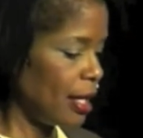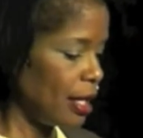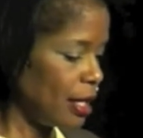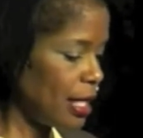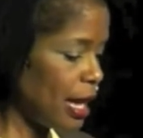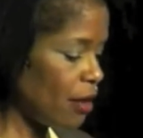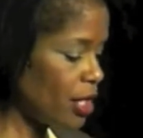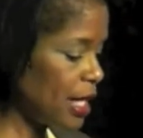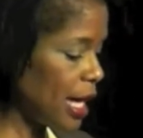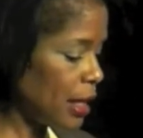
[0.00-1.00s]
Now,
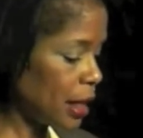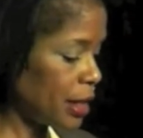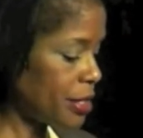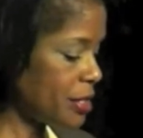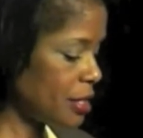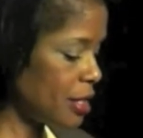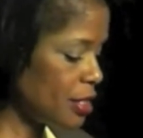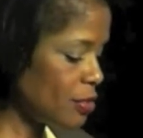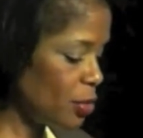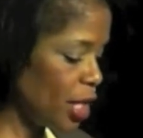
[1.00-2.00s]
analogous
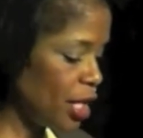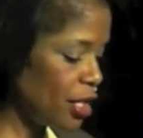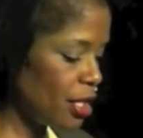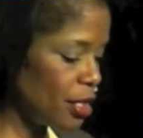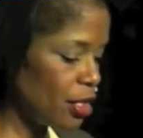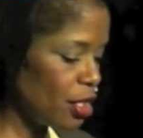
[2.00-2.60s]
is when